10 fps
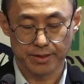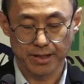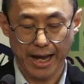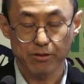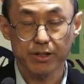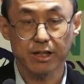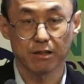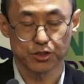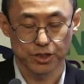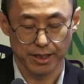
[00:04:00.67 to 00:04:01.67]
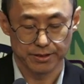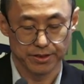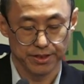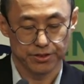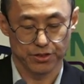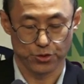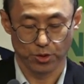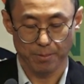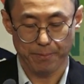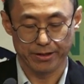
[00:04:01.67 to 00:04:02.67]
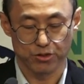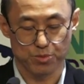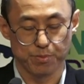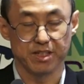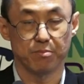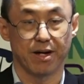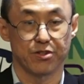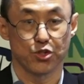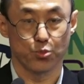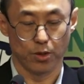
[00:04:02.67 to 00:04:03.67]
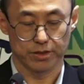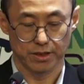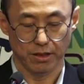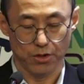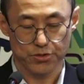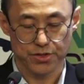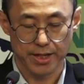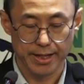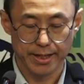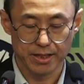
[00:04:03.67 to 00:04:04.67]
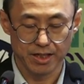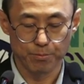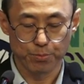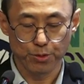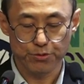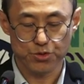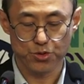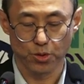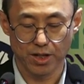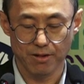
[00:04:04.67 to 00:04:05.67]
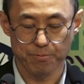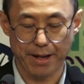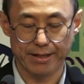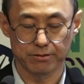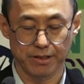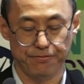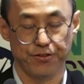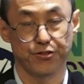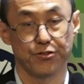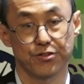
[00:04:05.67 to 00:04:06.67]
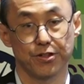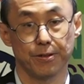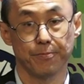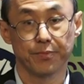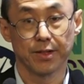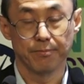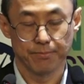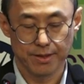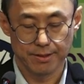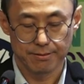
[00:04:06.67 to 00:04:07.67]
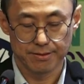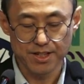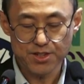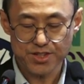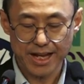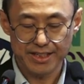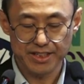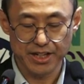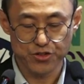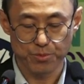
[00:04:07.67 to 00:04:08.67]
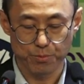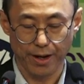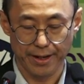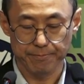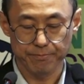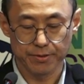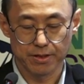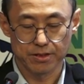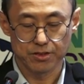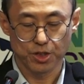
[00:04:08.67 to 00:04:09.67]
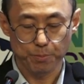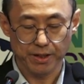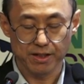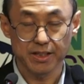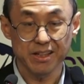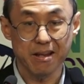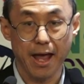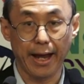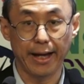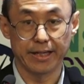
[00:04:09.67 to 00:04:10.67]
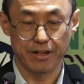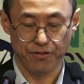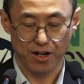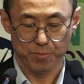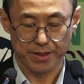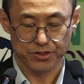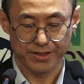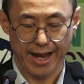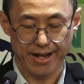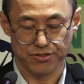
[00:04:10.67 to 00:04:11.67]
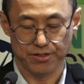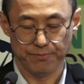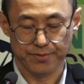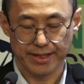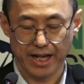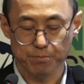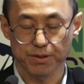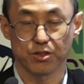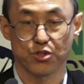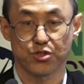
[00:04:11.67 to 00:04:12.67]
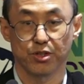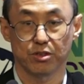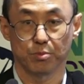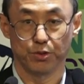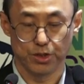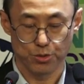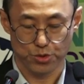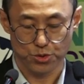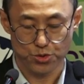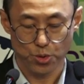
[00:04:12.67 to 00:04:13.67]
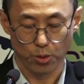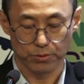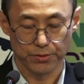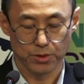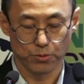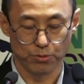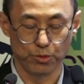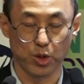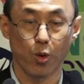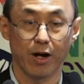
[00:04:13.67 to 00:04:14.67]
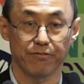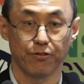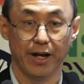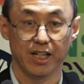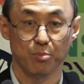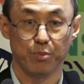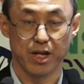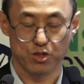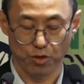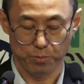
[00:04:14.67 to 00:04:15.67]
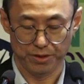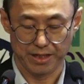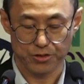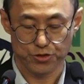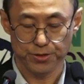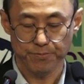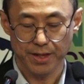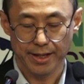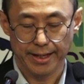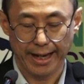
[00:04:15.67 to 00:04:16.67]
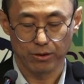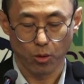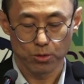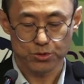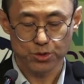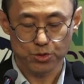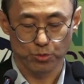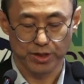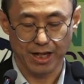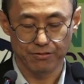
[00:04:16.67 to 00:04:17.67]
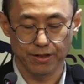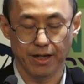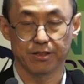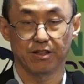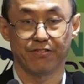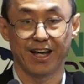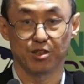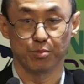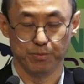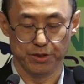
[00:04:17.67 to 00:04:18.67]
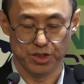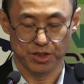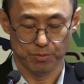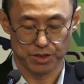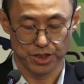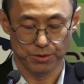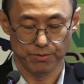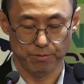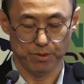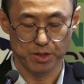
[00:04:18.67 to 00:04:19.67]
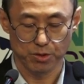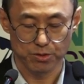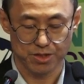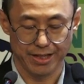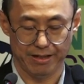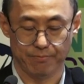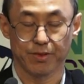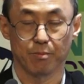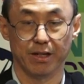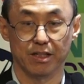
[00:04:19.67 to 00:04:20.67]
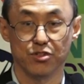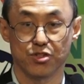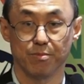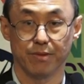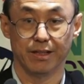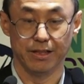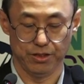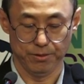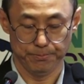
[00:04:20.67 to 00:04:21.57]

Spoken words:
Agriculture underneath solar panels minimizes water loss, improves solar panel efficiency. Desalination brine, typically an environmental hazard, can be distilled to produce salt required for NaBH4 production and also to recover other valuable minerals like magnesium and lithium.